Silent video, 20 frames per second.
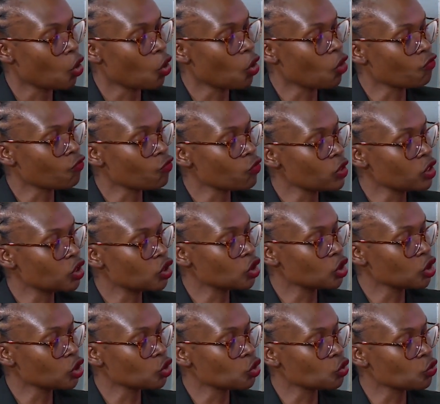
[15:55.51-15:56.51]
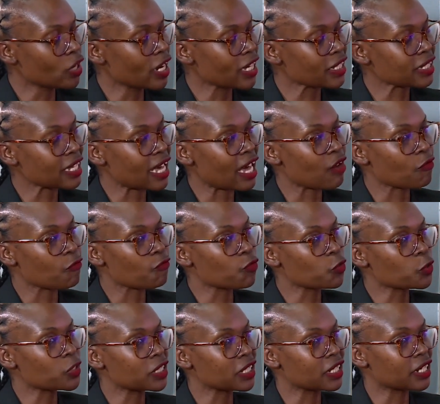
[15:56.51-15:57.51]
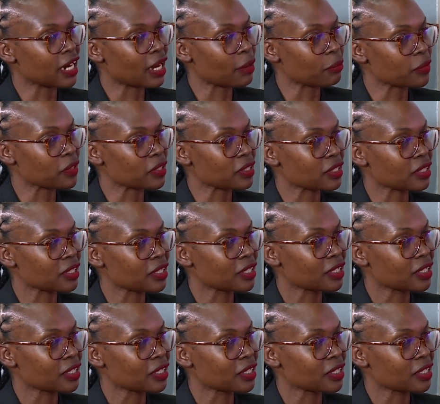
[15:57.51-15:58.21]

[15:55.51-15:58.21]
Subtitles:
of which sugars are 40 grams.